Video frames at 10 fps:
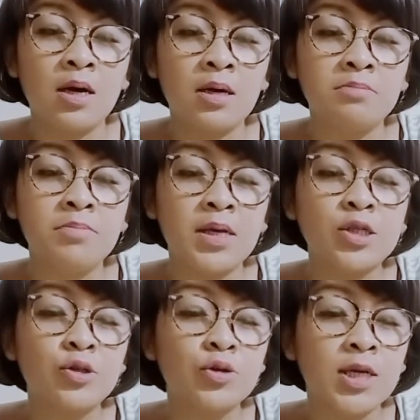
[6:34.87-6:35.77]
being
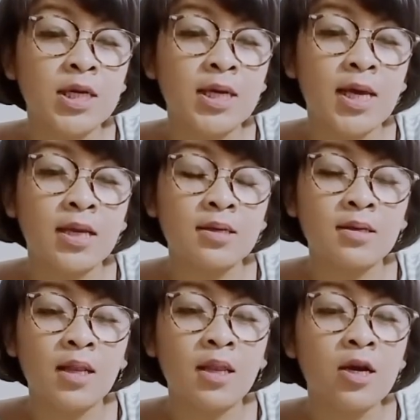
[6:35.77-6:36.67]
student again,
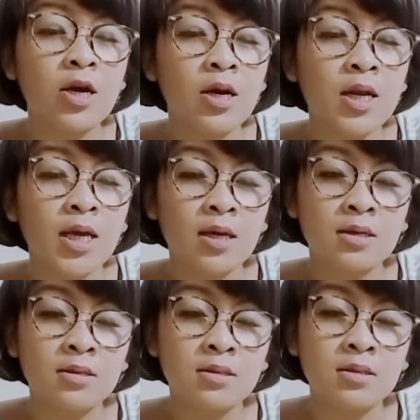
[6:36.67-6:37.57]
learning
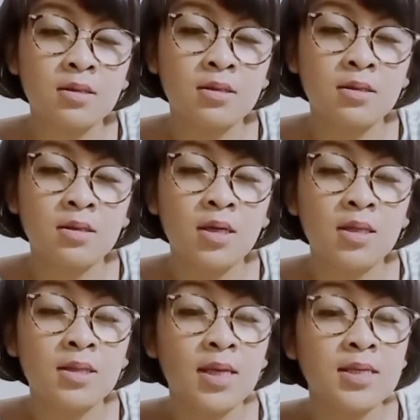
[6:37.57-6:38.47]

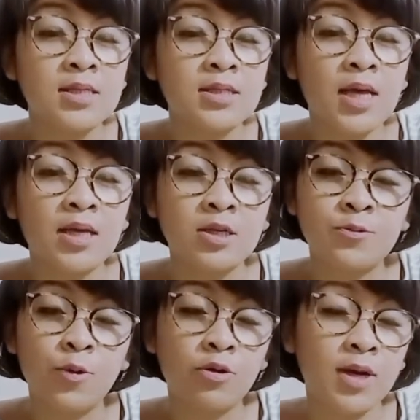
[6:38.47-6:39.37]
things that is
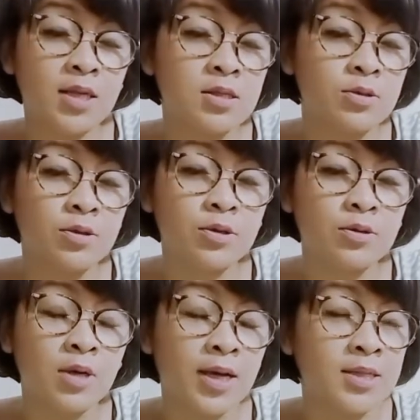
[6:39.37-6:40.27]
foreign to you,
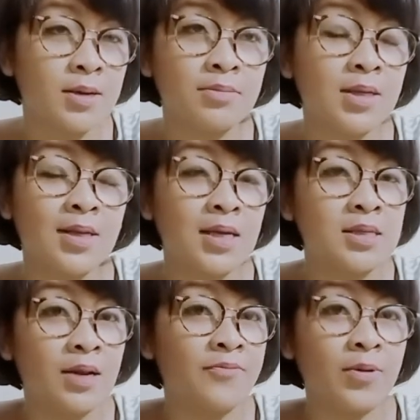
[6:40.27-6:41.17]
like something that is
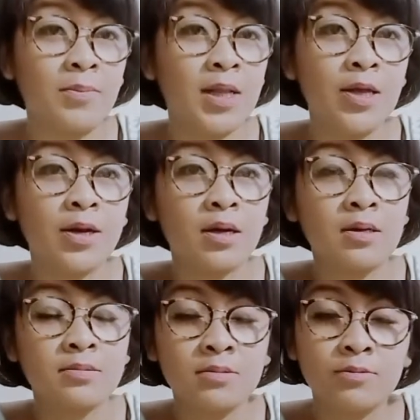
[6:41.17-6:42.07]
unfamiliar
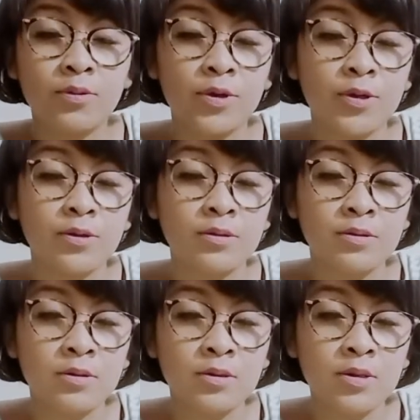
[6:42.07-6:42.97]
for you.
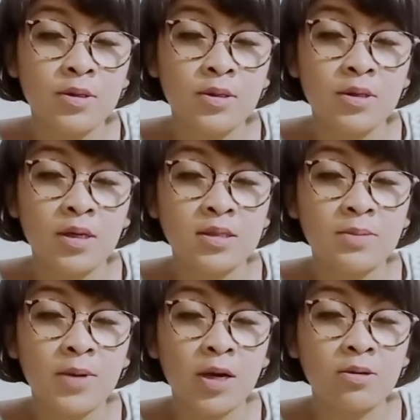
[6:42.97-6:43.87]
It's
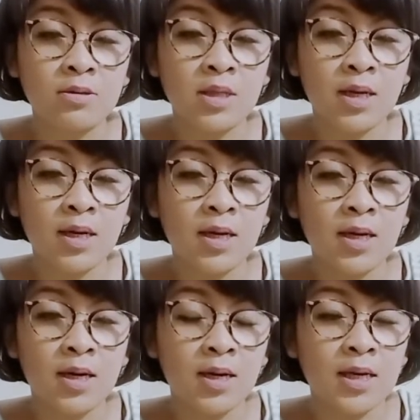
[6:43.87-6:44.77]
about
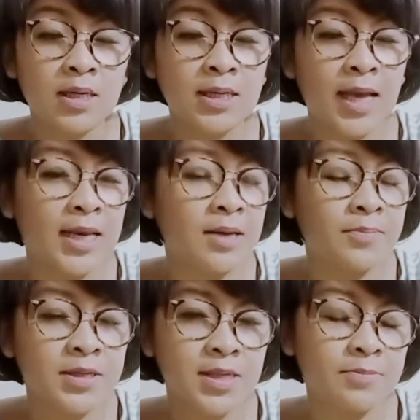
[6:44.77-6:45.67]
gaining
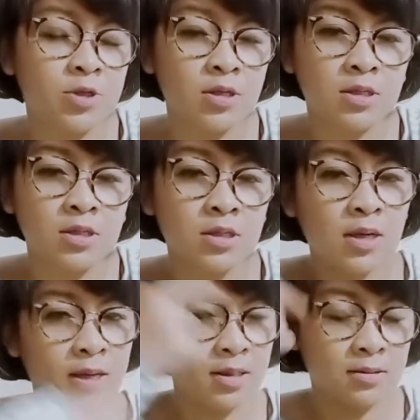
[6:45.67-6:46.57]
perceptions, like,
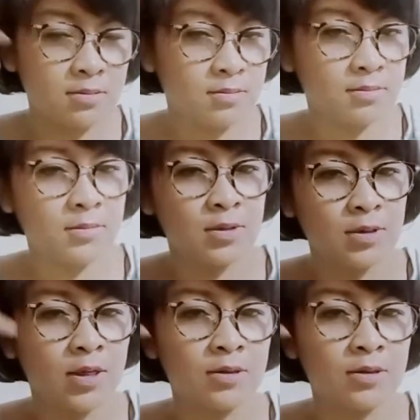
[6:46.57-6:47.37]
you know.